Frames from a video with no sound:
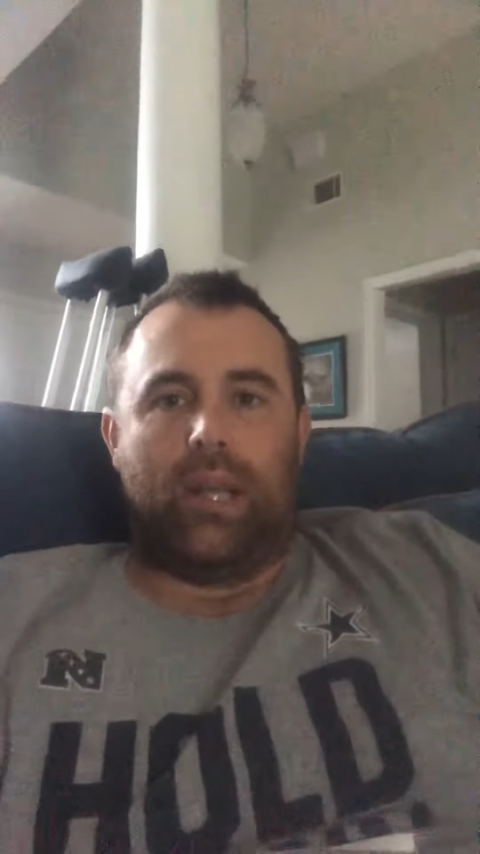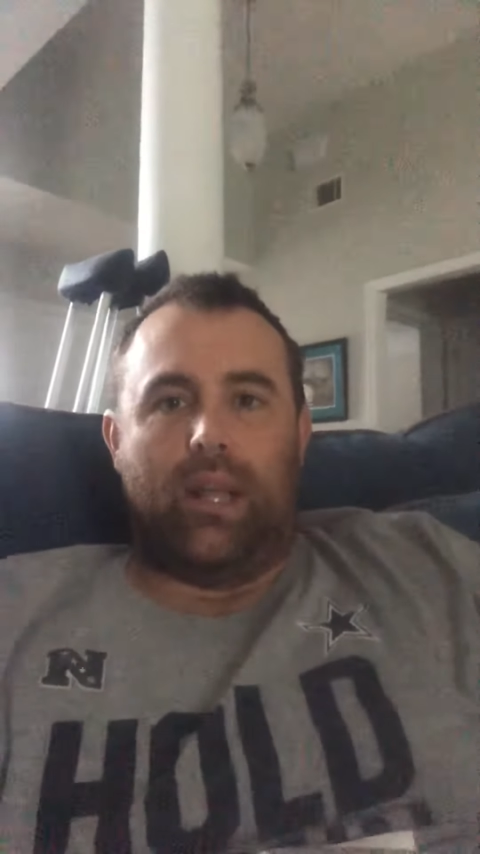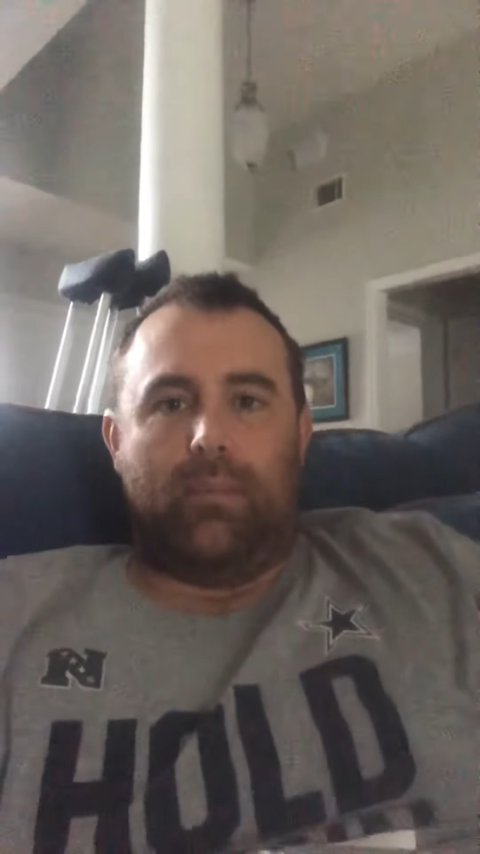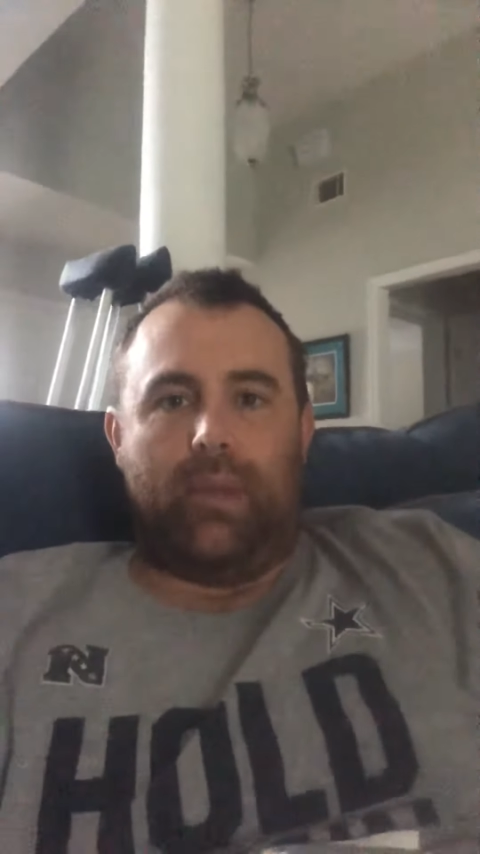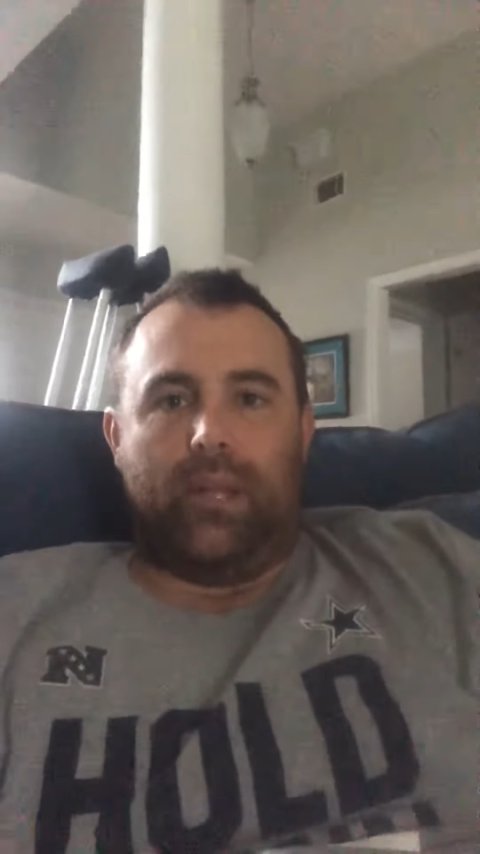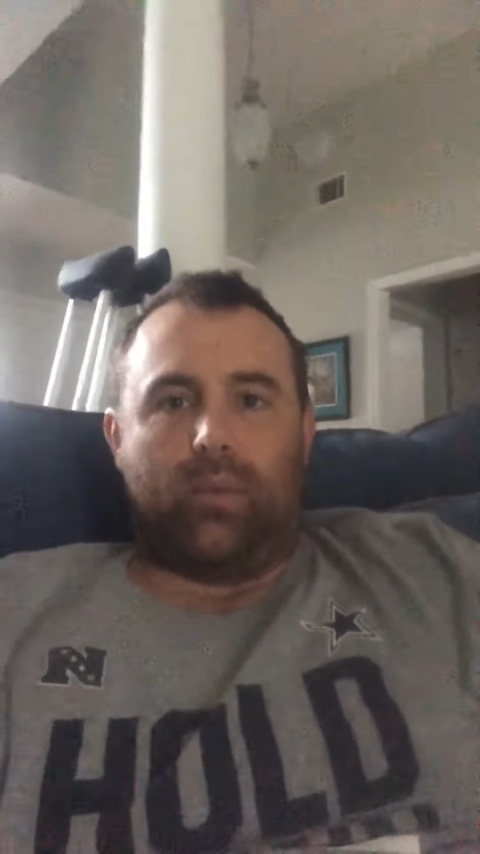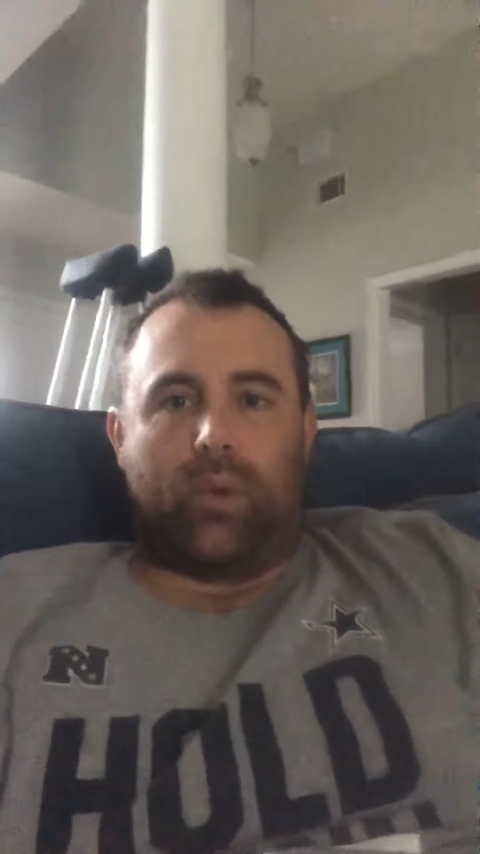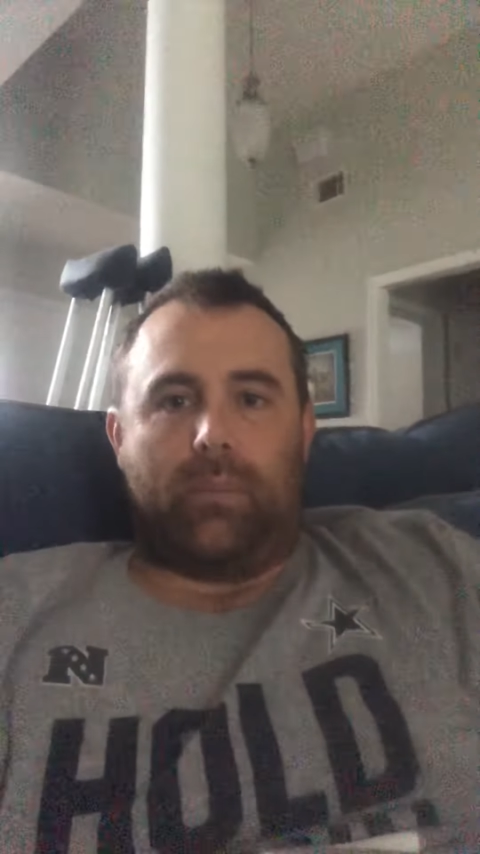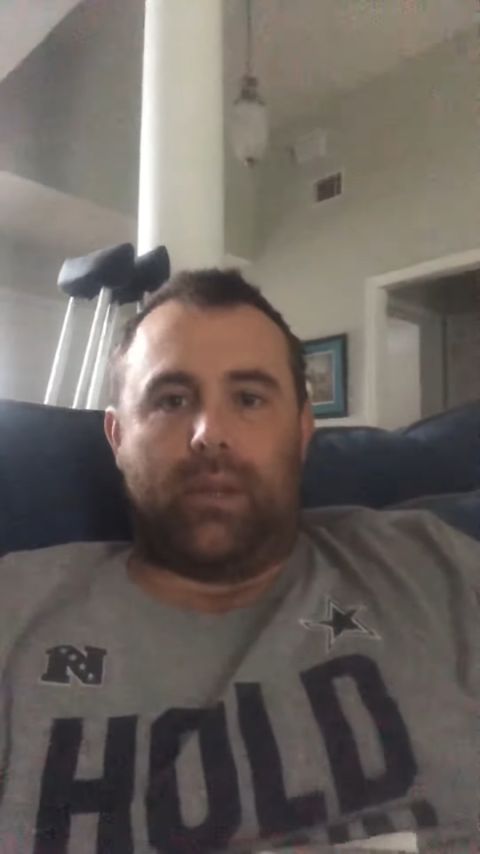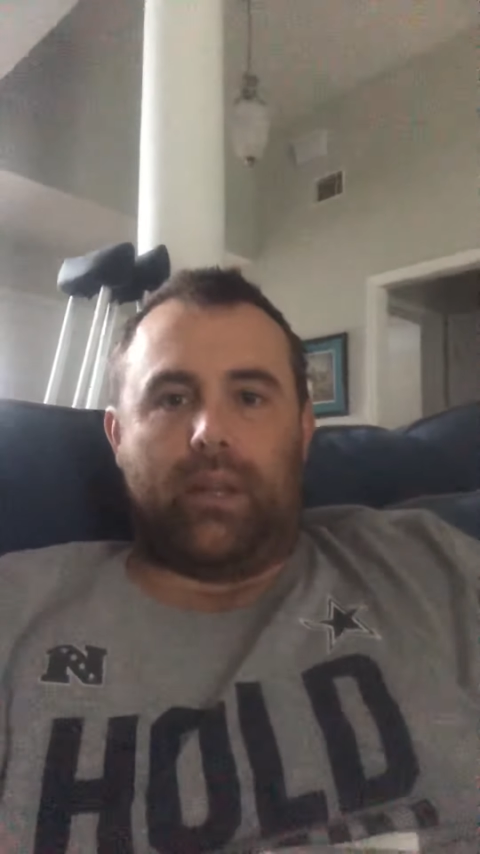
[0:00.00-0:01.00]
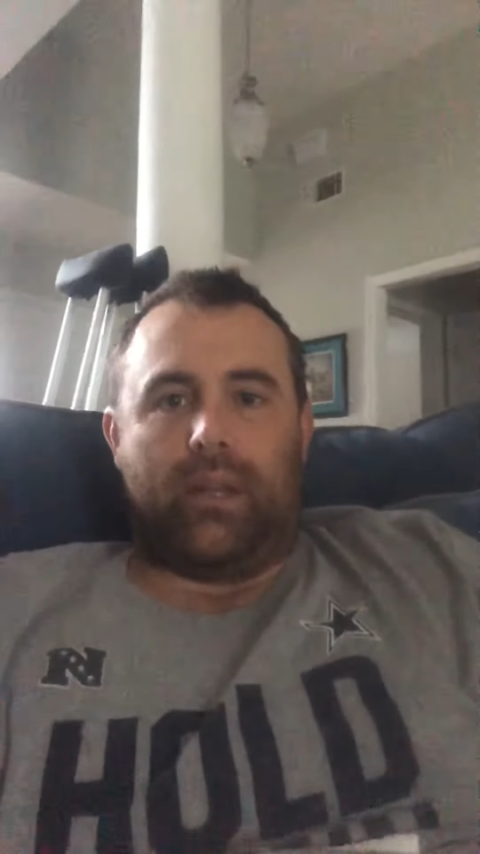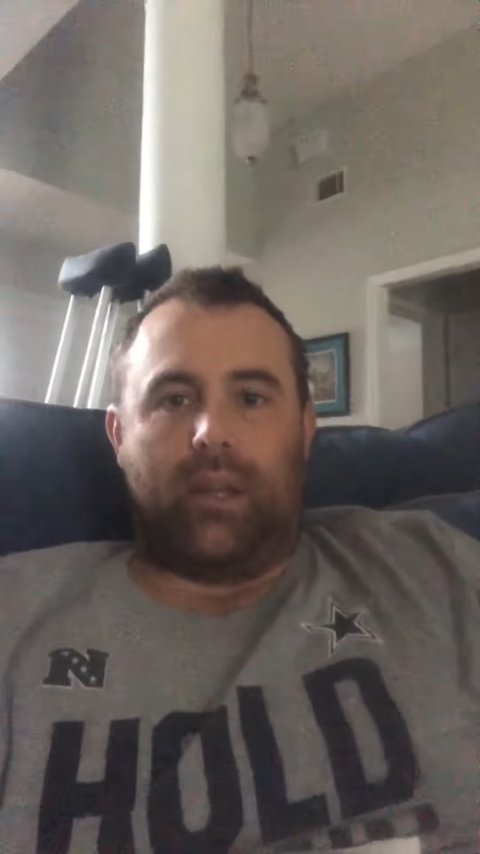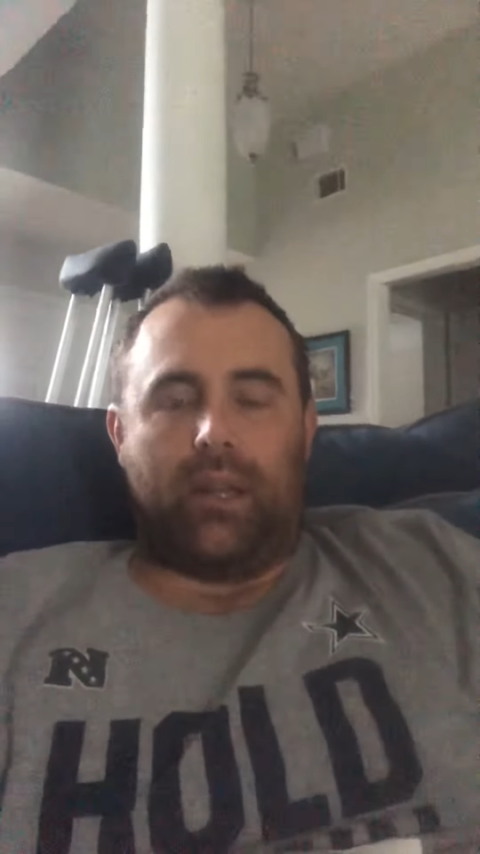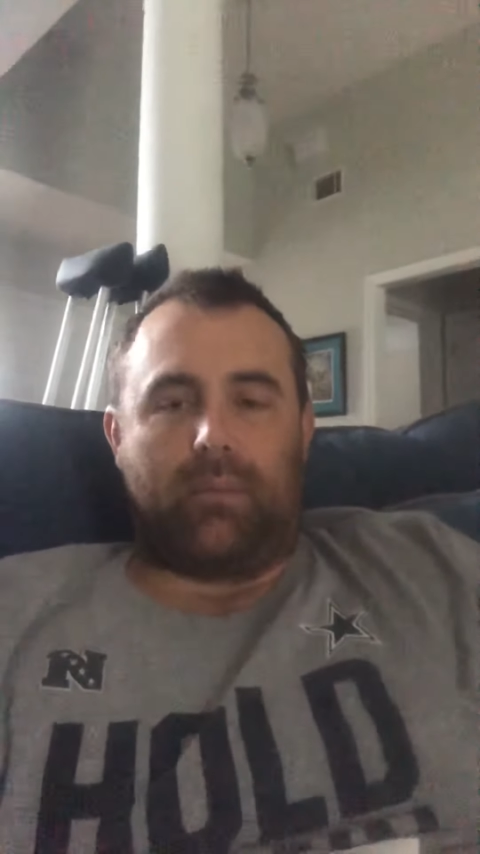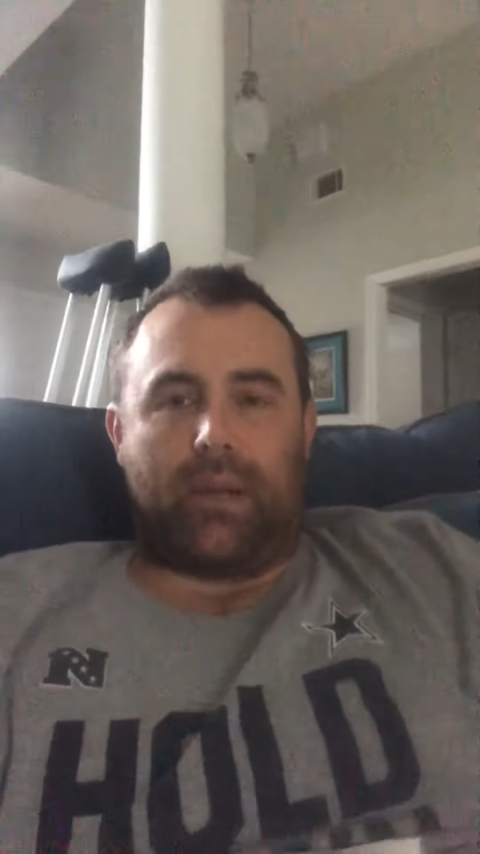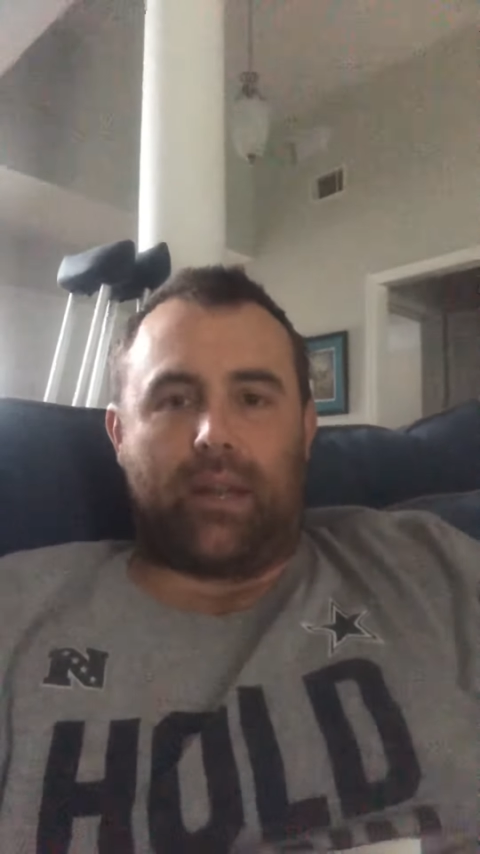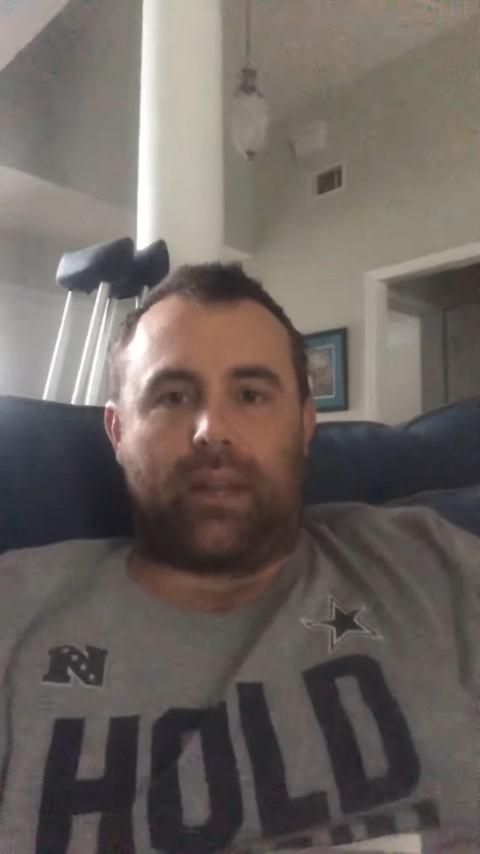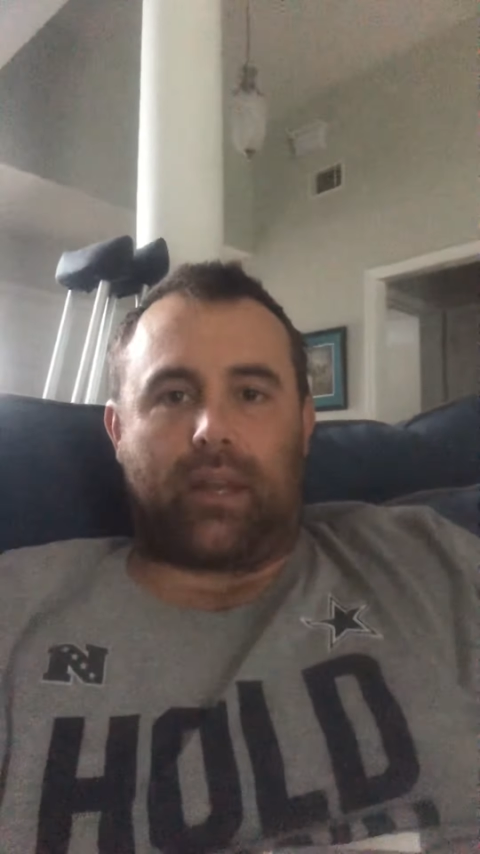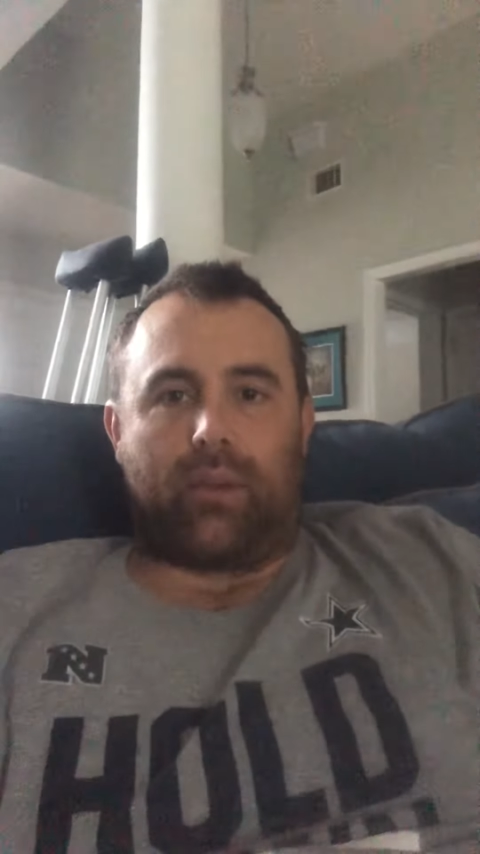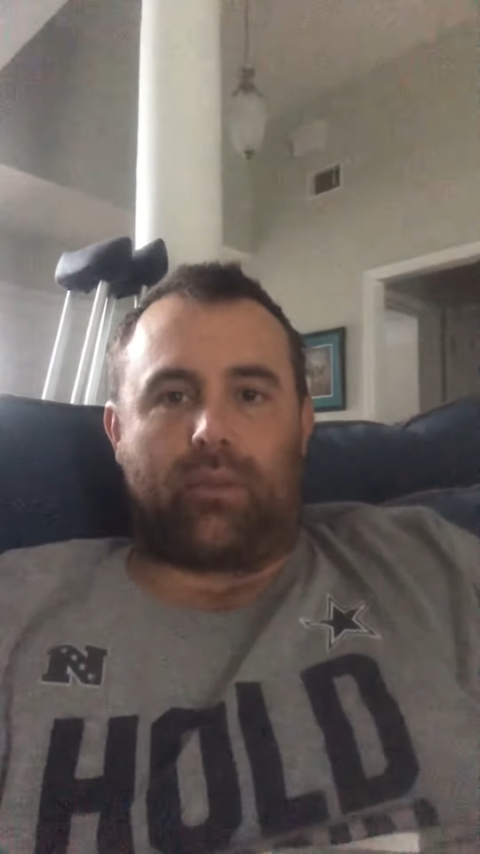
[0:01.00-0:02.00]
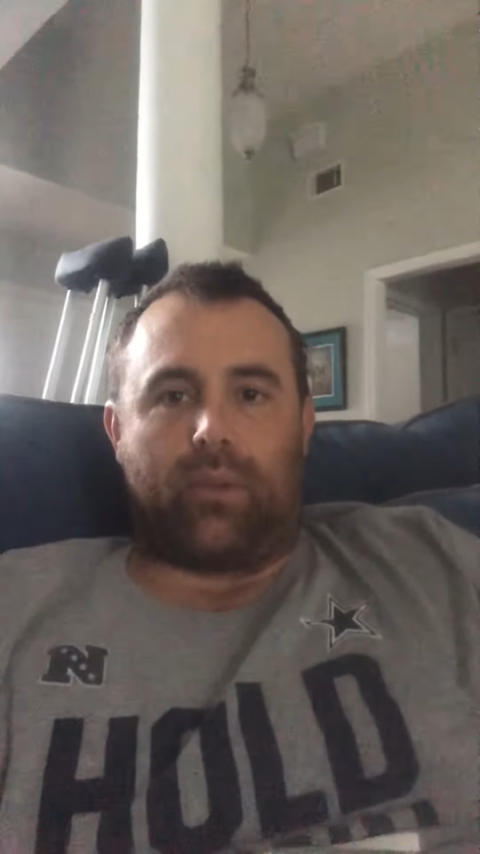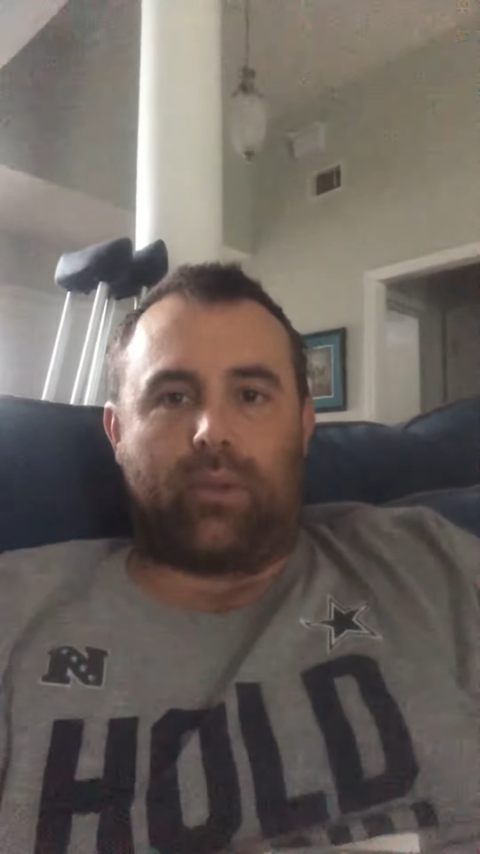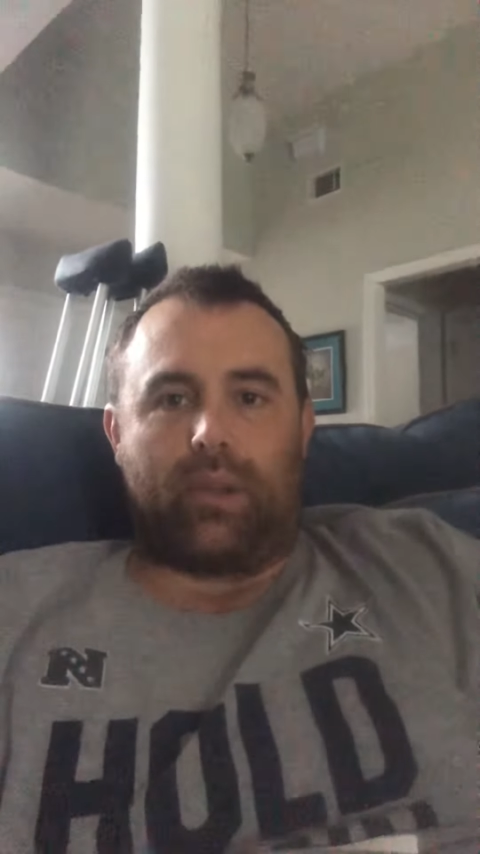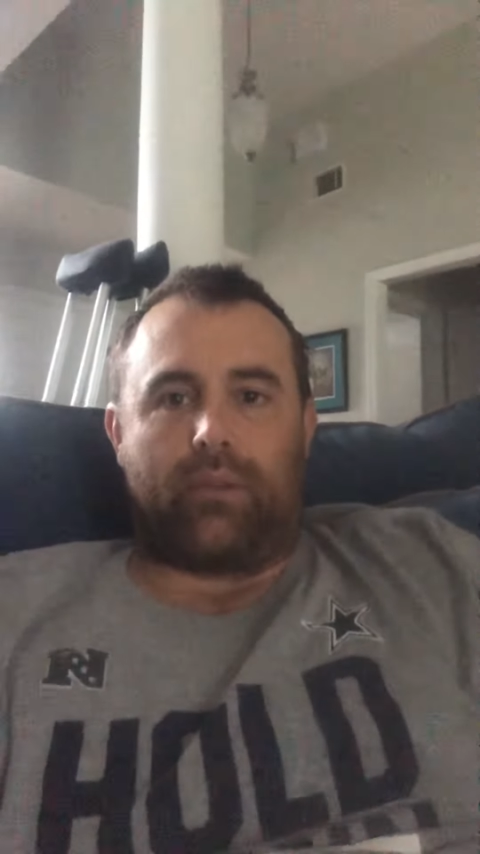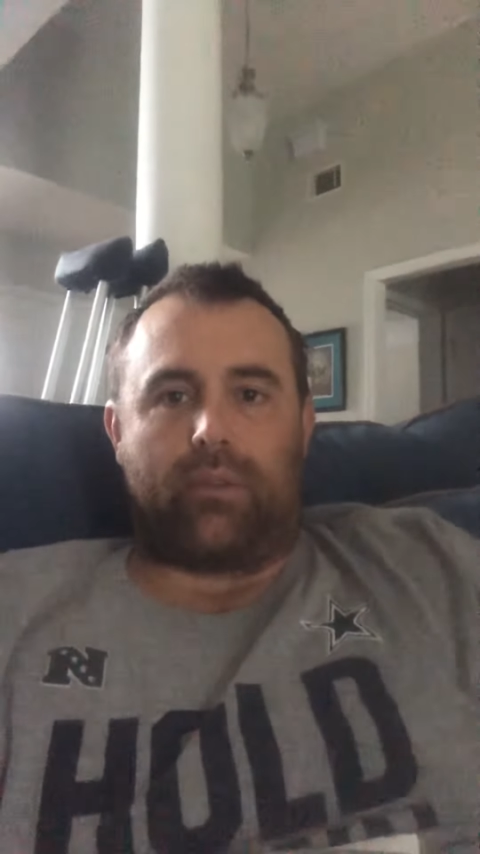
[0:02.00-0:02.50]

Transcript: men, women, anybody that goes through this.